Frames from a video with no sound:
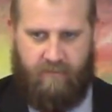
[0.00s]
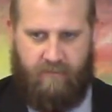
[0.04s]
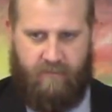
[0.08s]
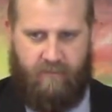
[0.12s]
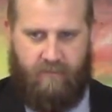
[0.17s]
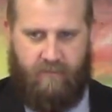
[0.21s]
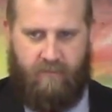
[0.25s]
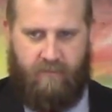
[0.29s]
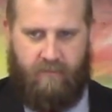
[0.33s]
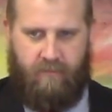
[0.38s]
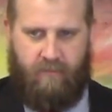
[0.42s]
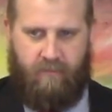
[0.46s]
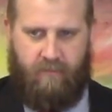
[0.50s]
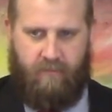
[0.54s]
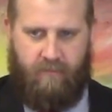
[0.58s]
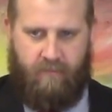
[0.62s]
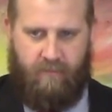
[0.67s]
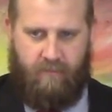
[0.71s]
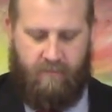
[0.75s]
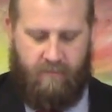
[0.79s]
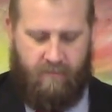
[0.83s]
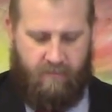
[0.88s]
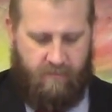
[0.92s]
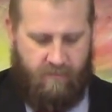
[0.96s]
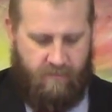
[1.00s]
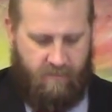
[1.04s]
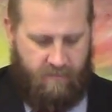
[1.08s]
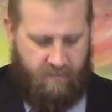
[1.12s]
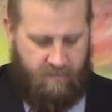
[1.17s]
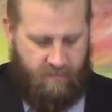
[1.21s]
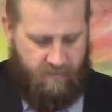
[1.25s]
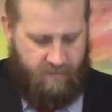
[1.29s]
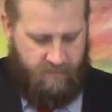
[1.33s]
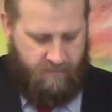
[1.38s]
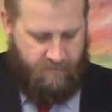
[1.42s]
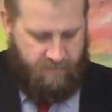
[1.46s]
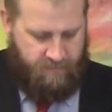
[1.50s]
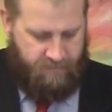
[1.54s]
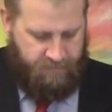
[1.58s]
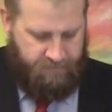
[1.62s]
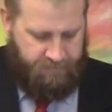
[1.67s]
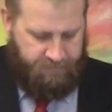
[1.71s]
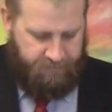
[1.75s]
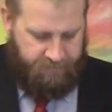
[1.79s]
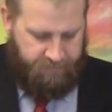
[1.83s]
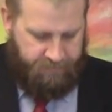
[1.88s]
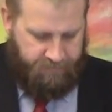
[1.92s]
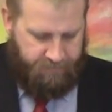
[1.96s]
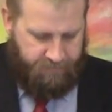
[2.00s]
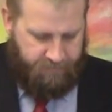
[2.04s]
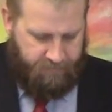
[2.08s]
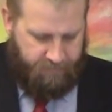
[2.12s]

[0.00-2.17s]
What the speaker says: Nothing is said.